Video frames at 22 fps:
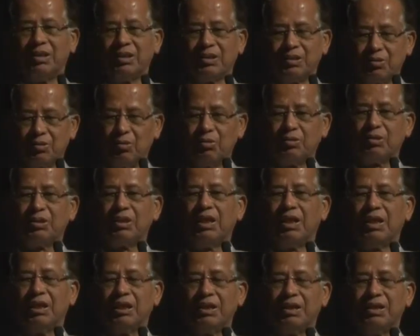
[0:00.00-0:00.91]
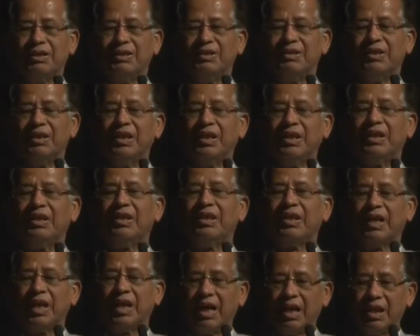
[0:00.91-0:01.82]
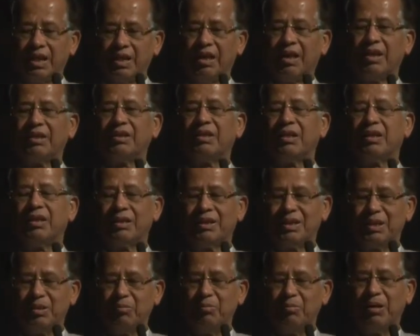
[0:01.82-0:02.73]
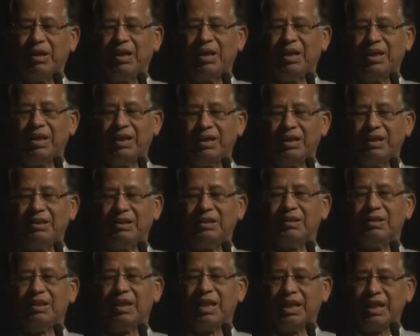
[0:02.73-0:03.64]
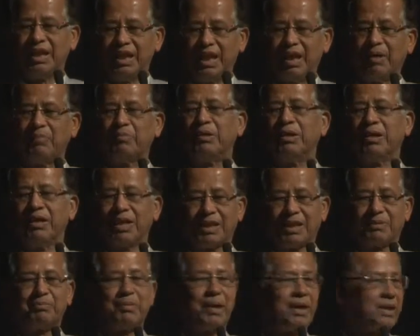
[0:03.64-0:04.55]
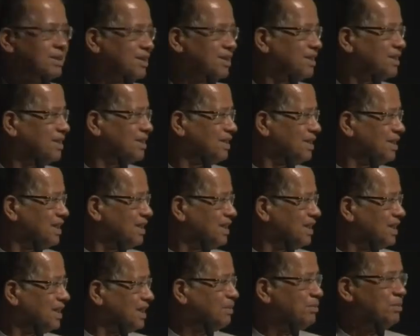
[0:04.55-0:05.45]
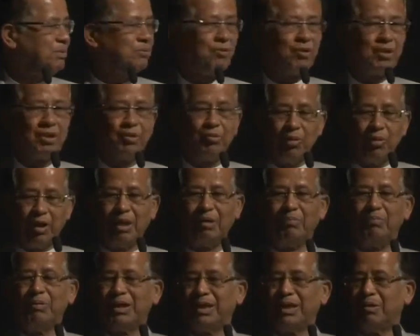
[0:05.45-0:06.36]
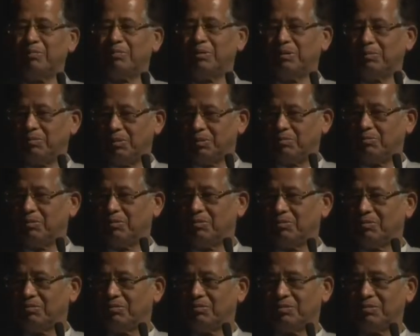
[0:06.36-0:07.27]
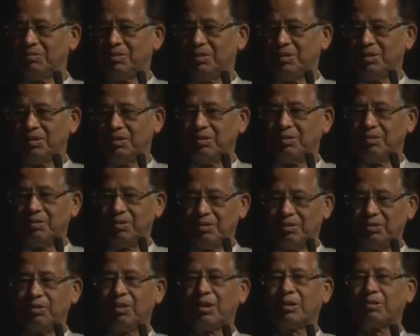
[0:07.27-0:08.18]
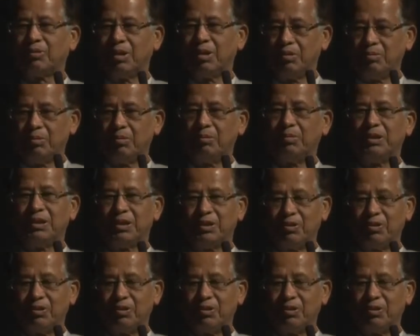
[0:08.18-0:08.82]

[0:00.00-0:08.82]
socially and other humanly, and every respect, even for the well-being of the people. That's why we've been